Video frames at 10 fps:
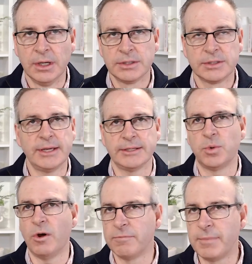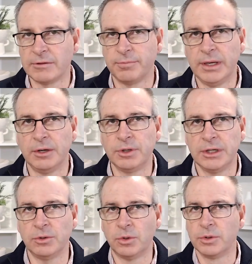say, a 12-month
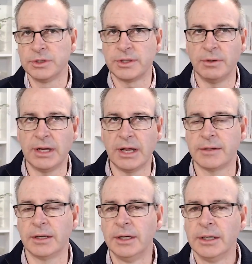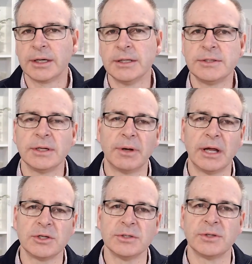period, or is there any other
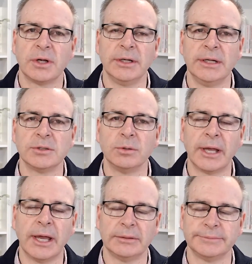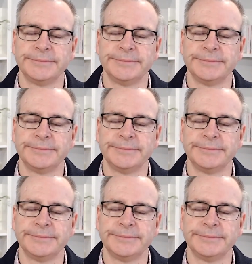considerations that I need to look at?